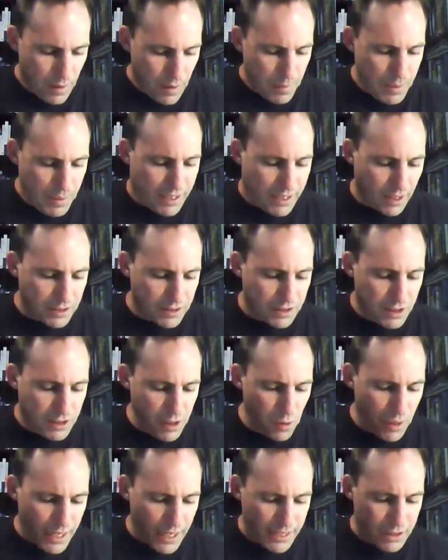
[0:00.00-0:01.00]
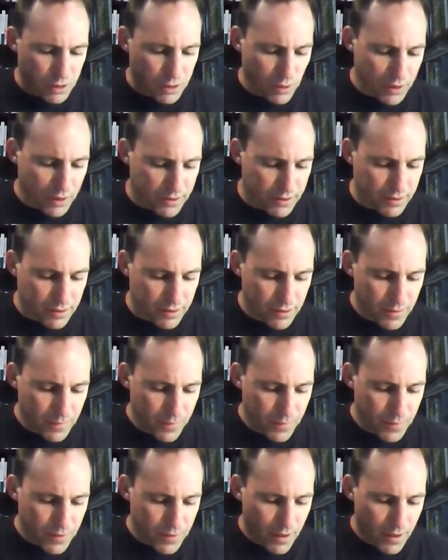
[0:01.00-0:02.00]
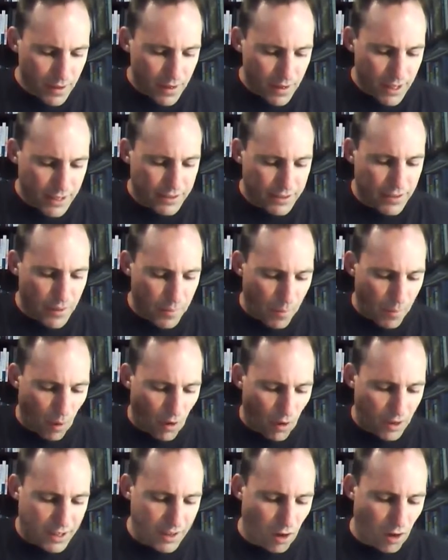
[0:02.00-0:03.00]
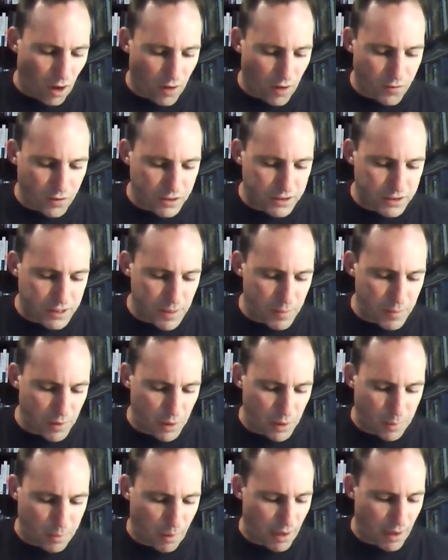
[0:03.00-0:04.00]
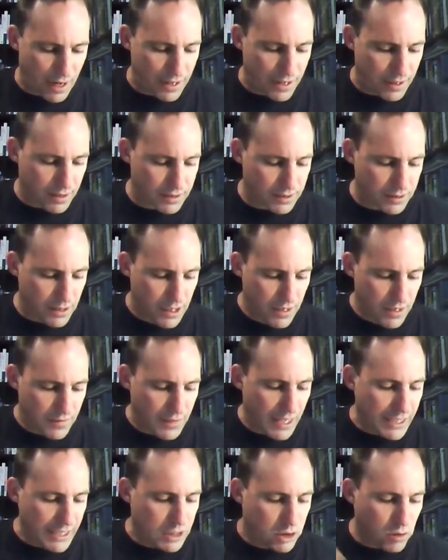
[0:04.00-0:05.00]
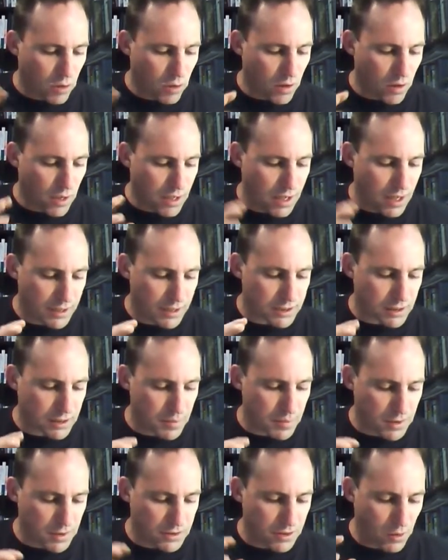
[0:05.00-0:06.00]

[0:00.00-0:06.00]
Because new entrants into the market offer similar products, They draw customers